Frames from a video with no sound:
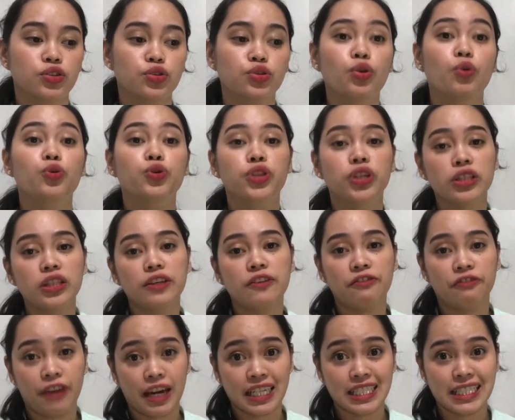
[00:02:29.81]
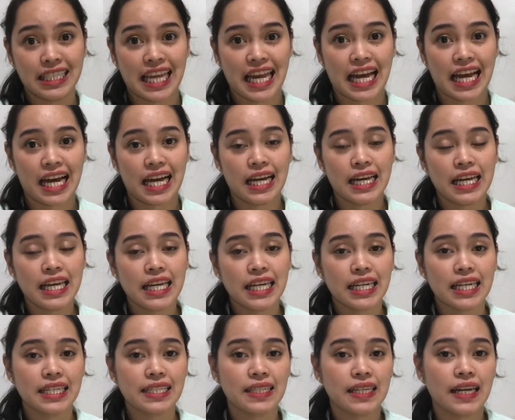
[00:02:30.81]
total effect niya.
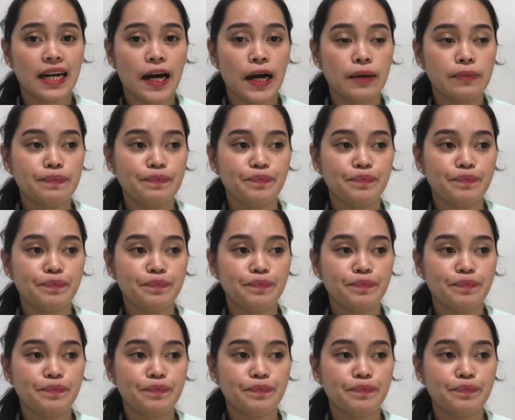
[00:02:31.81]
Kasi nga,